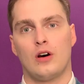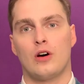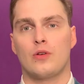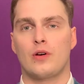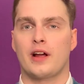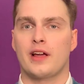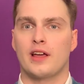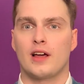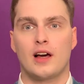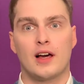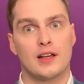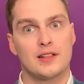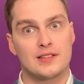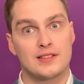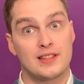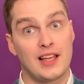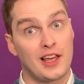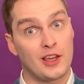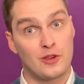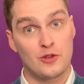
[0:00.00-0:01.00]
Alright guys,
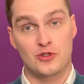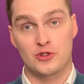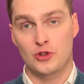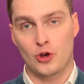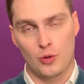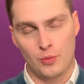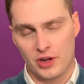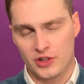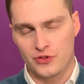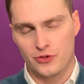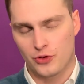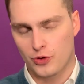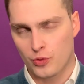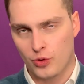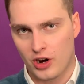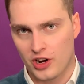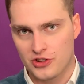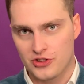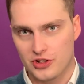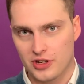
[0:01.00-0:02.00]
thank you so much for
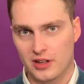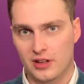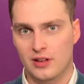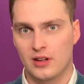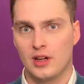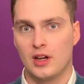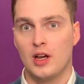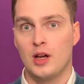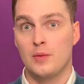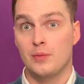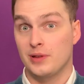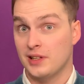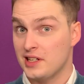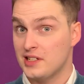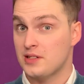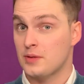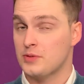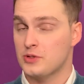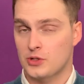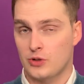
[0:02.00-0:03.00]
watching.
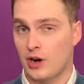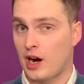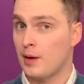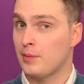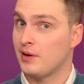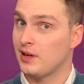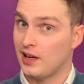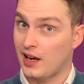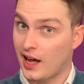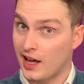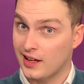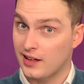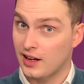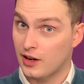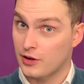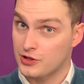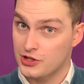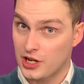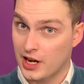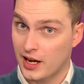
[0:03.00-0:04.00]
Please subscribe and like
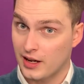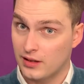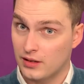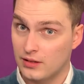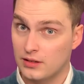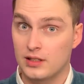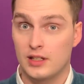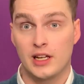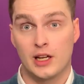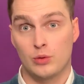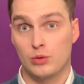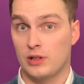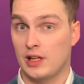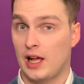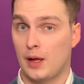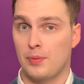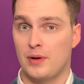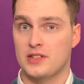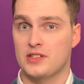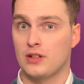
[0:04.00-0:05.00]
our channel, it will
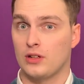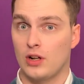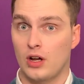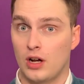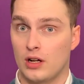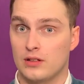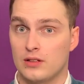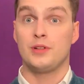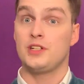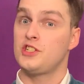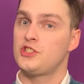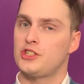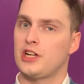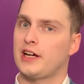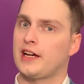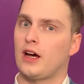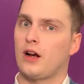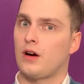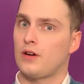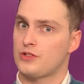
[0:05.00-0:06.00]
help us a lot. Please
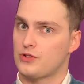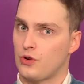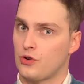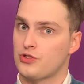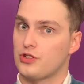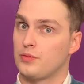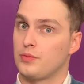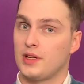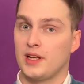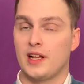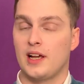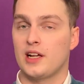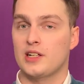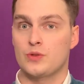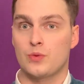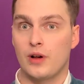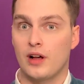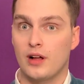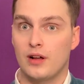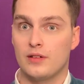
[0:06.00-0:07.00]
check out our social media as
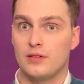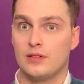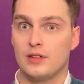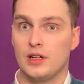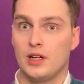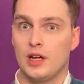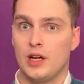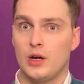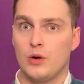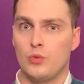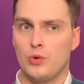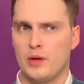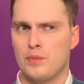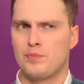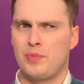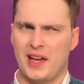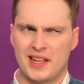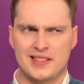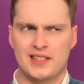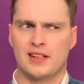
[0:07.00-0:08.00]
well. We
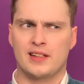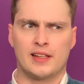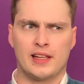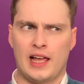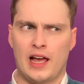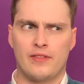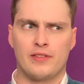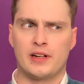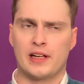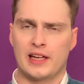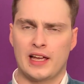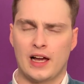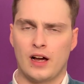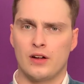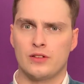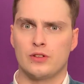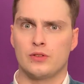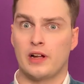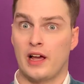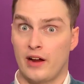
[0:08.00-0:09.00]
basically have an
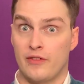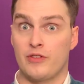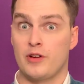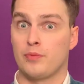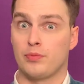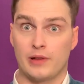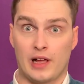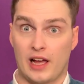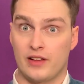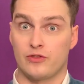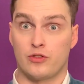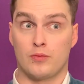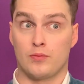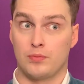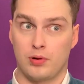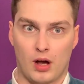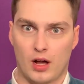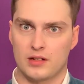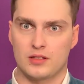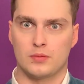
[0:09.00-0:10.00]
account on every platform
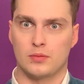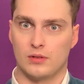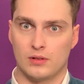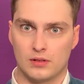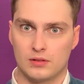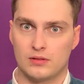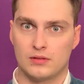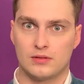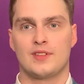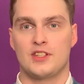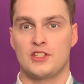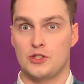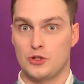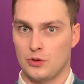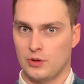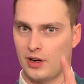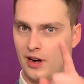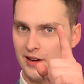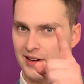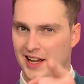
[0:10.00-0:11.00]
possible. See
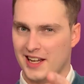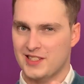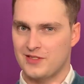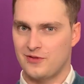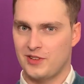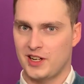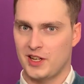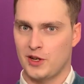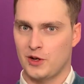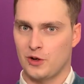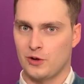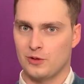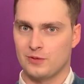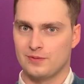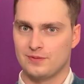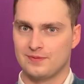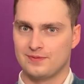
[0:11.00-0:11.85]
you in our next video.